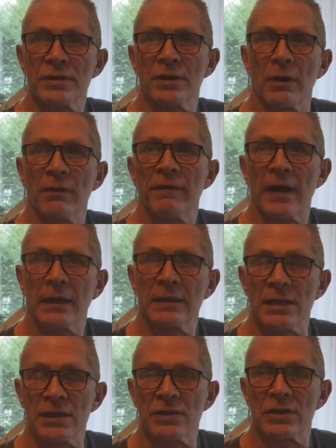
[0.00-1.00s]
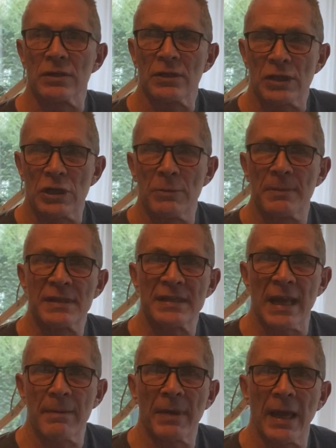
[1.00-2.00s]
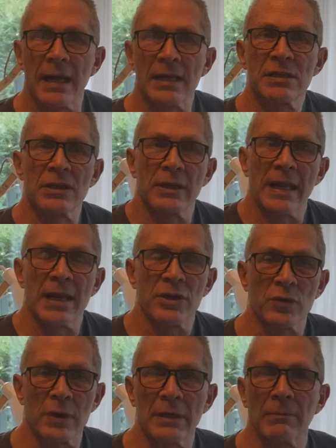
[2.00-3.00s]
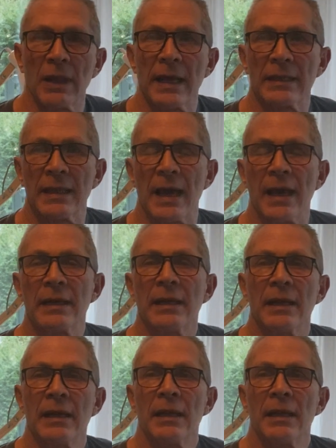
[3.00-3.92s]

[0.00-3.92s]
So the fact is, human sandbags, you can't treat them like that.